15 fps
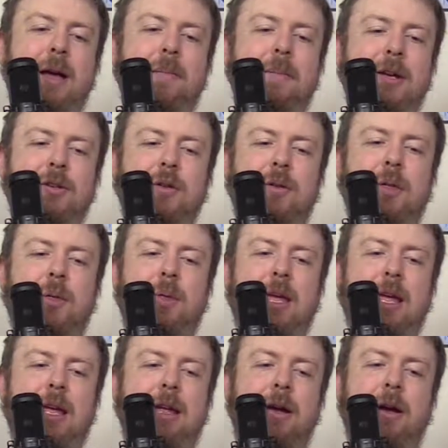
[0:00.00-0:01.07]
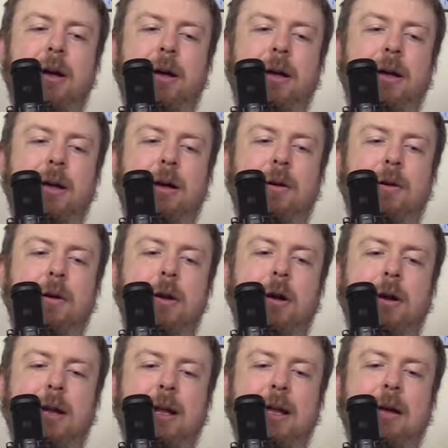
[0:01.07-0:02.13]
make sure that they are
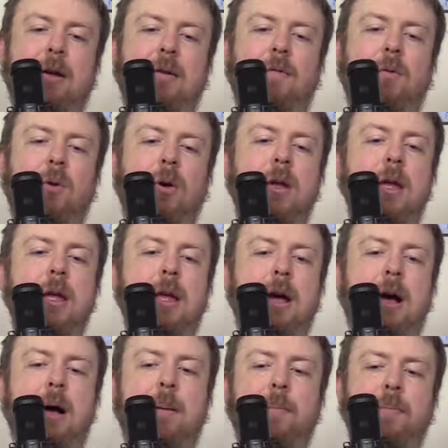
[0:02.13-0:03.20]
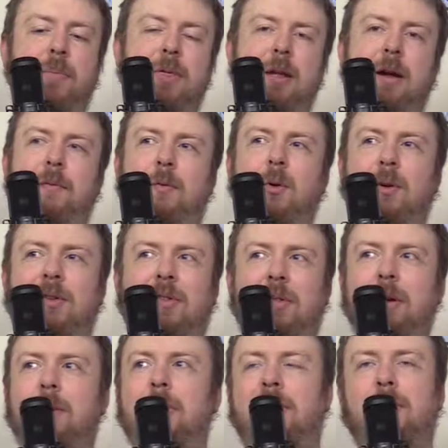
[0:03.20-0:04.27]
not accounted for. Of course,
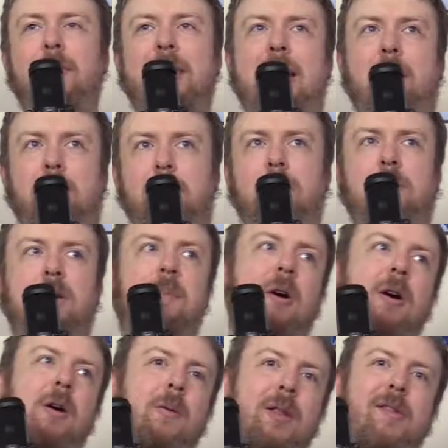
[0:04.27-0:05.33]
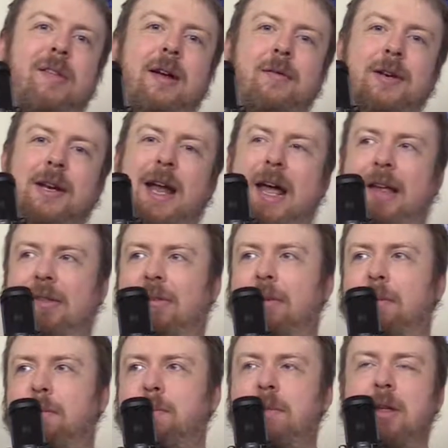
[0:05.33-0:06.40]
though, this will be out tomorrow instead of today.
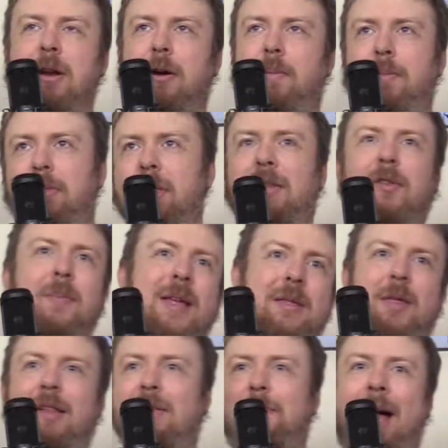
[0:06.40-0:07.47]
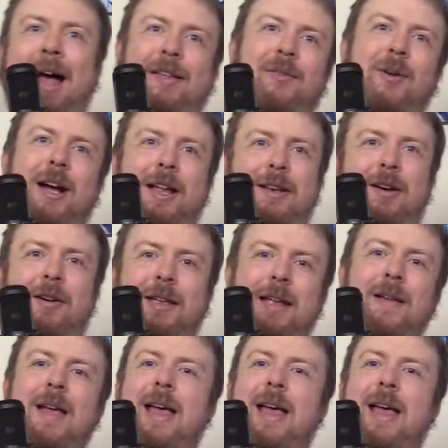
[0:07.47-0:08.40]
So, you know, this is past Ryan talking.